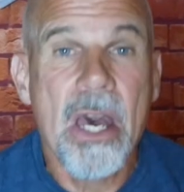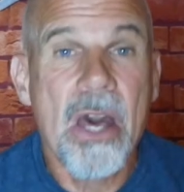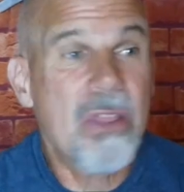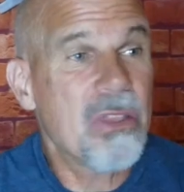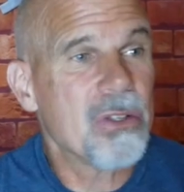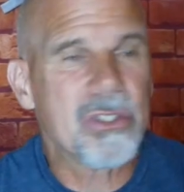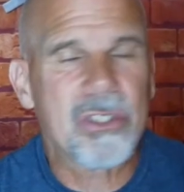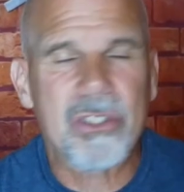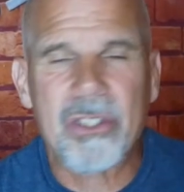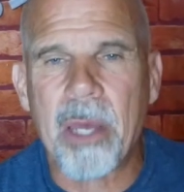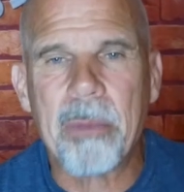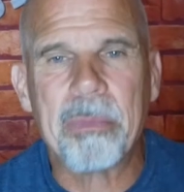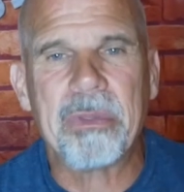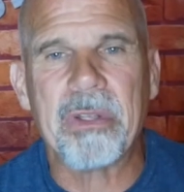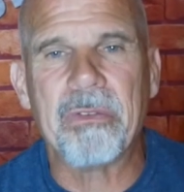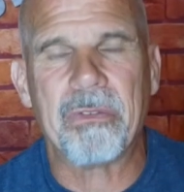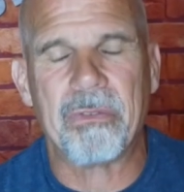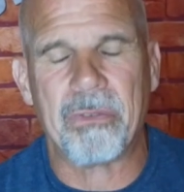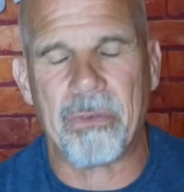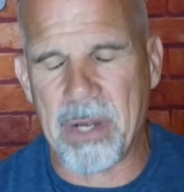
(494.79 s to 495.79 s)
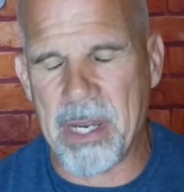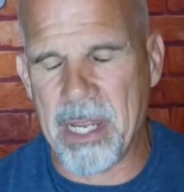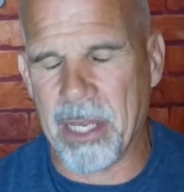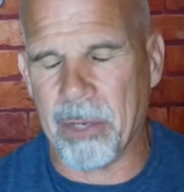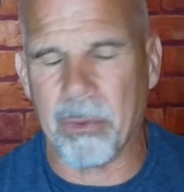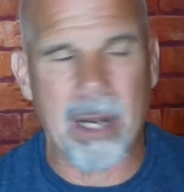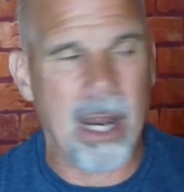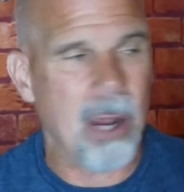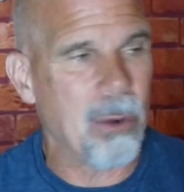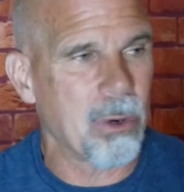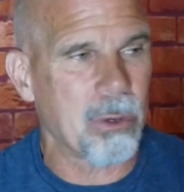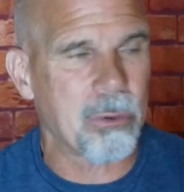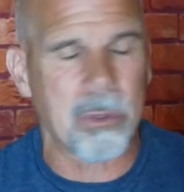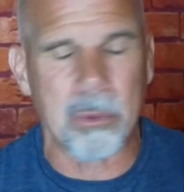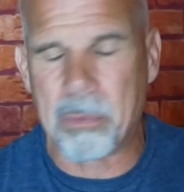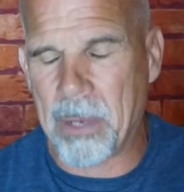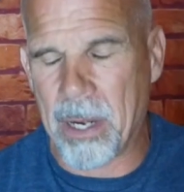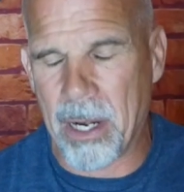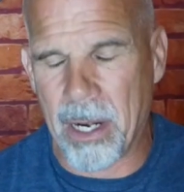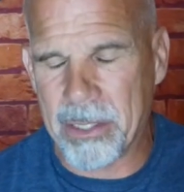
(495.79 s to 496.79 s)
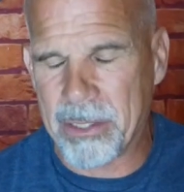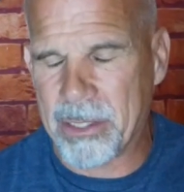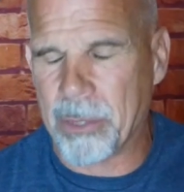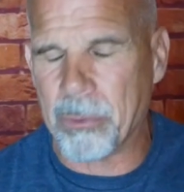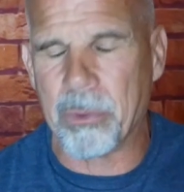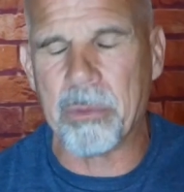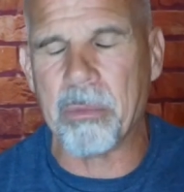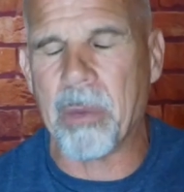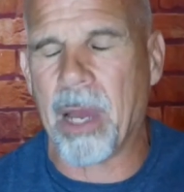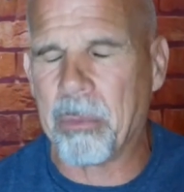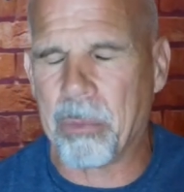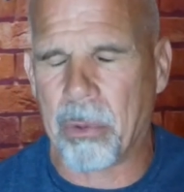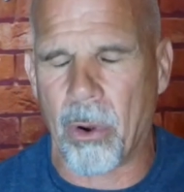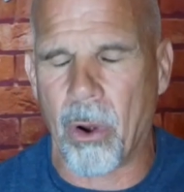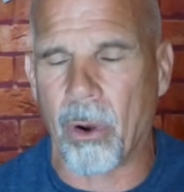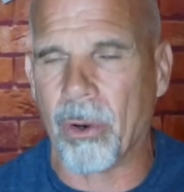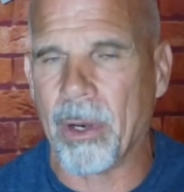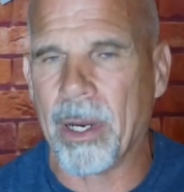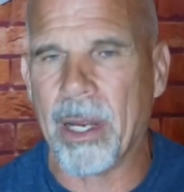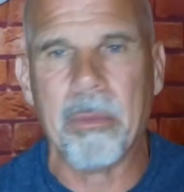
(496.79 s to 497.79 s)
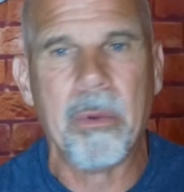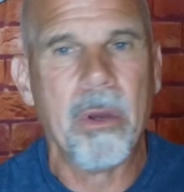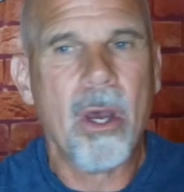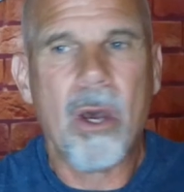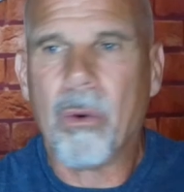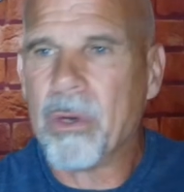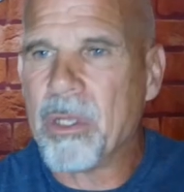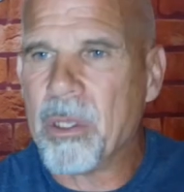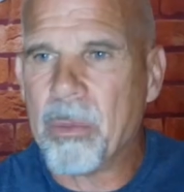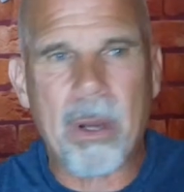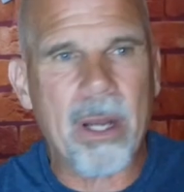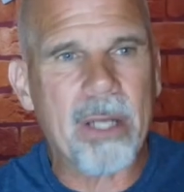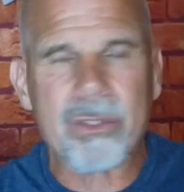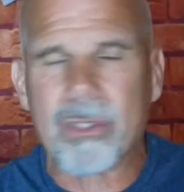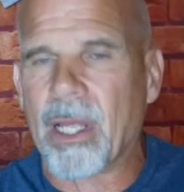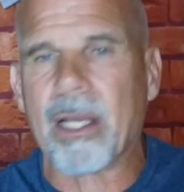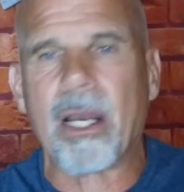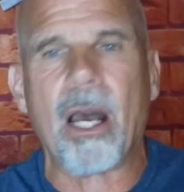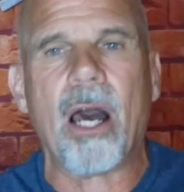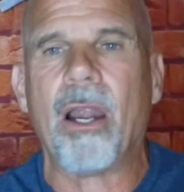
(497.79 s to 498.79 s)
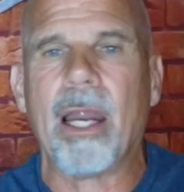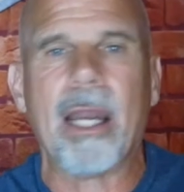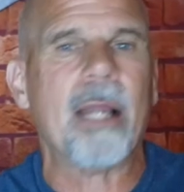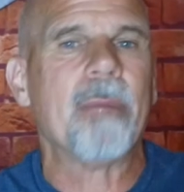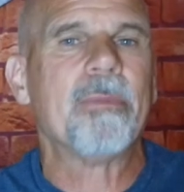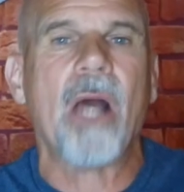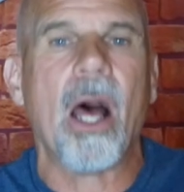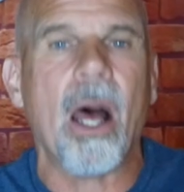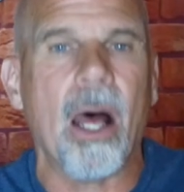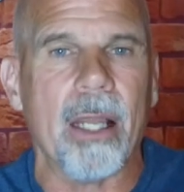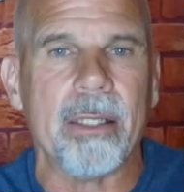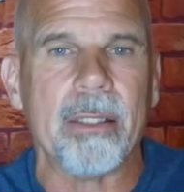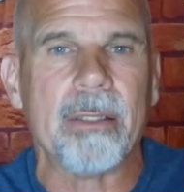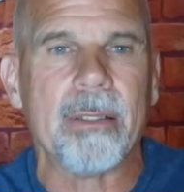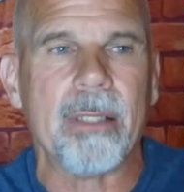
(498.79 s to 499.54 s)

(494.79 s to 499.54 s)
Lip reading: There's something freeing when I work with parents and with my program, when the parents are like, all right, I'm done.